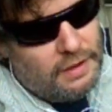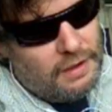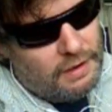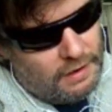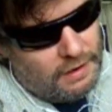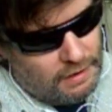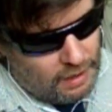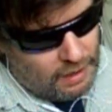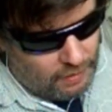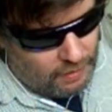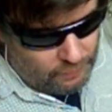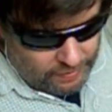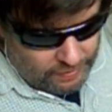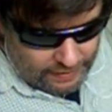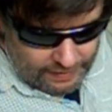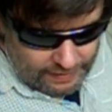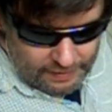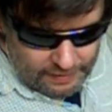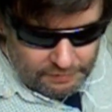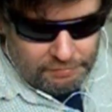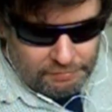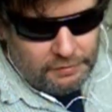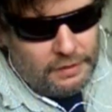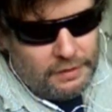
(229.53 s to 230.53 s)
how nice
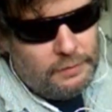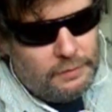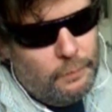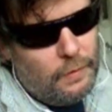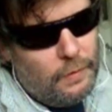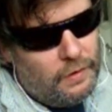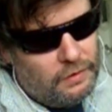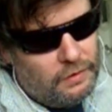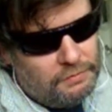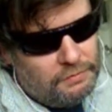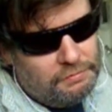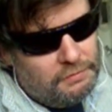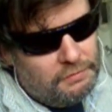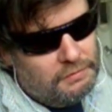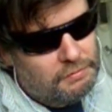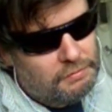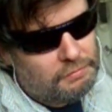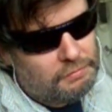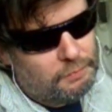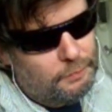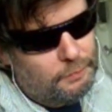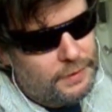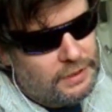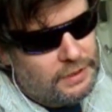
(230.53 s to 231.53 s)
it works
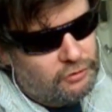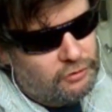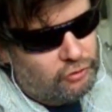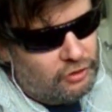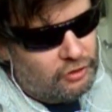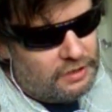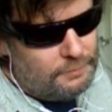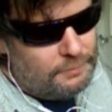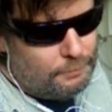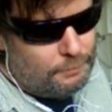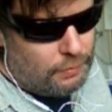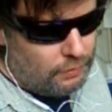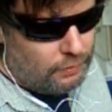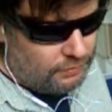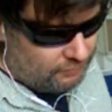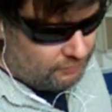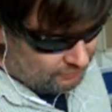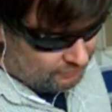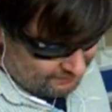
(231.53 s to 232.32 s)
speech input.